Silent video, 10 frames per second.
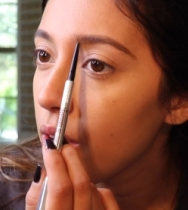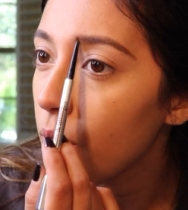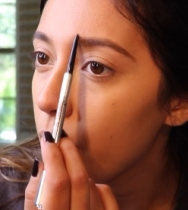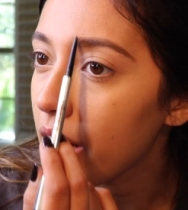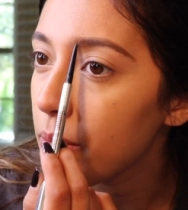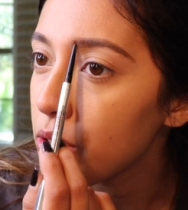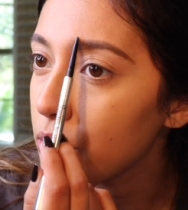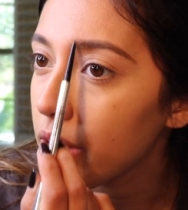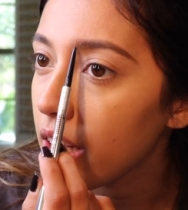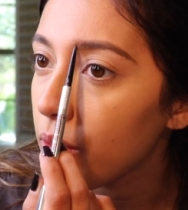what I'm
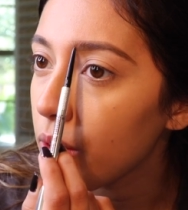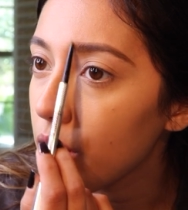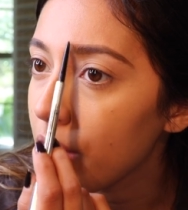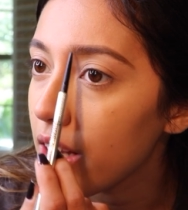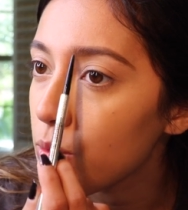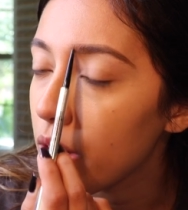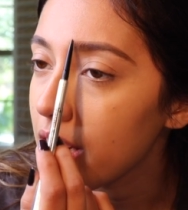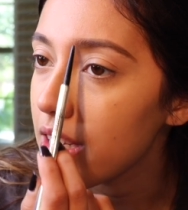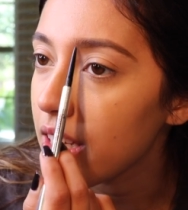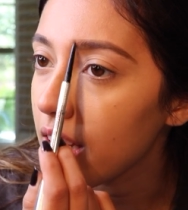doing and what you guys
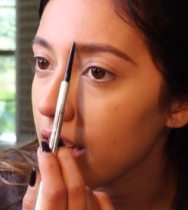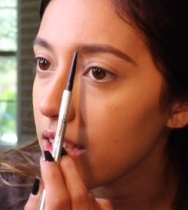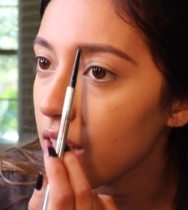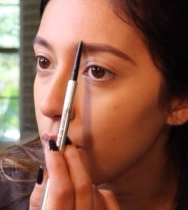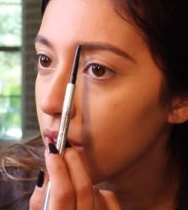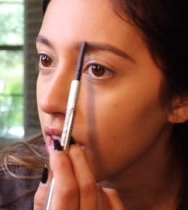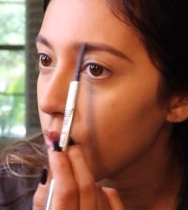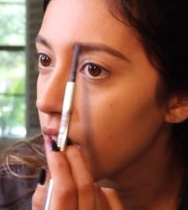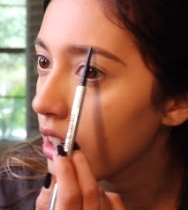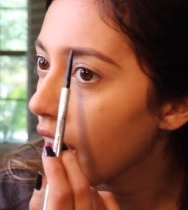want to see, because I
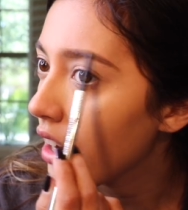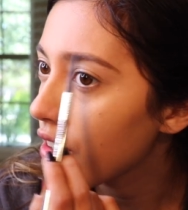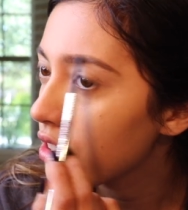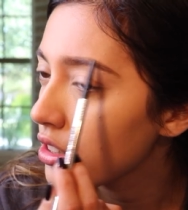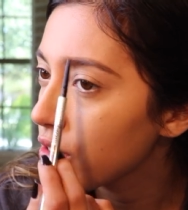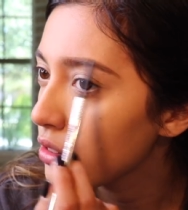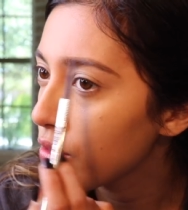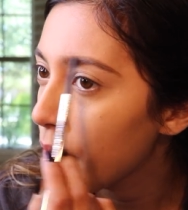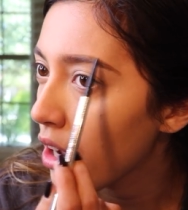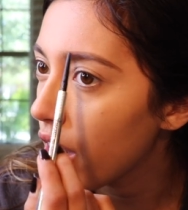really want to cater
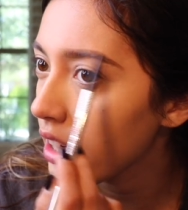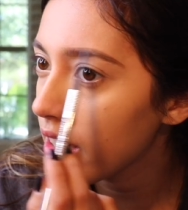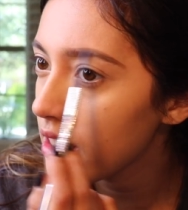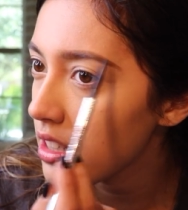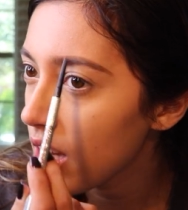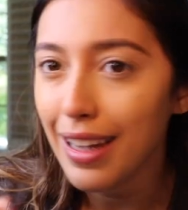to my audience.